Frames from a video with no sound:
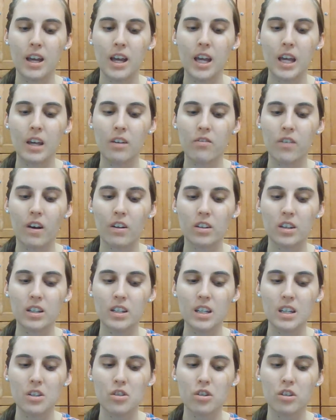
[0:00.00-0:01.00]
He felt the
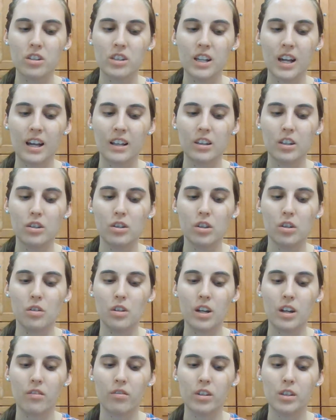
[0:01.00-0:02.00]
teachers had the
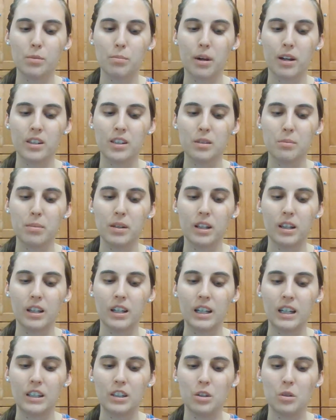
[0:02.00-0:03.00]
duty and
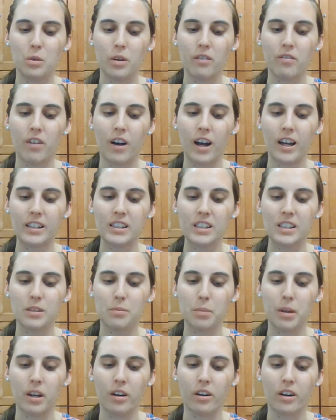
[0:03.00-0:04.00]
responsibility to advise his
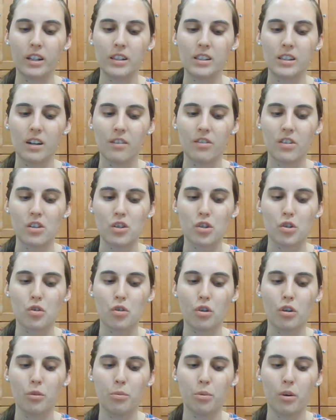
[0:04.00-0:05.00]
parents of his
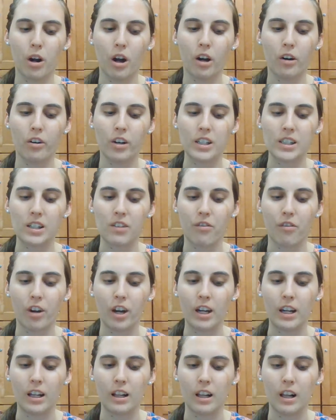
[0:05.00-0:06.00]
true progress in
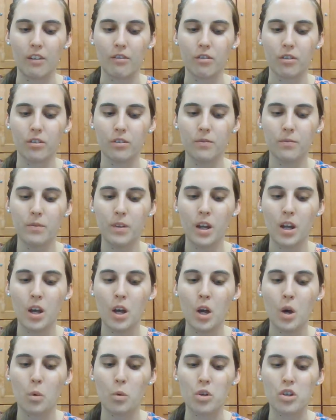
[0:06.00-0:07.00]
reading level,
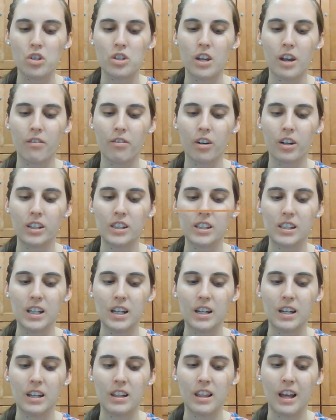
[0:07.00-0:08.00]
which never
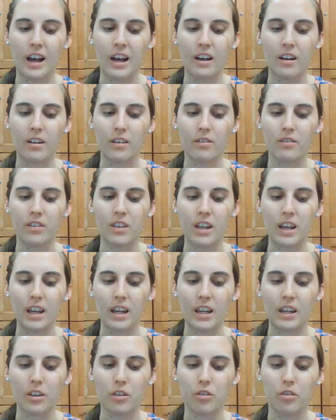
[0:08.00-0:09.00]
exceeded that of the
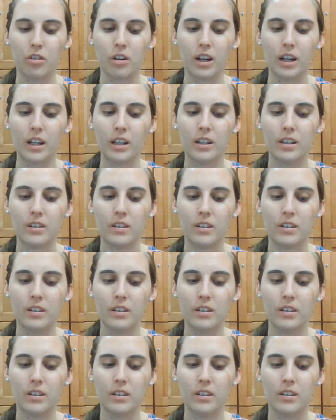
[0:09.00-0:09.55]
8th grade.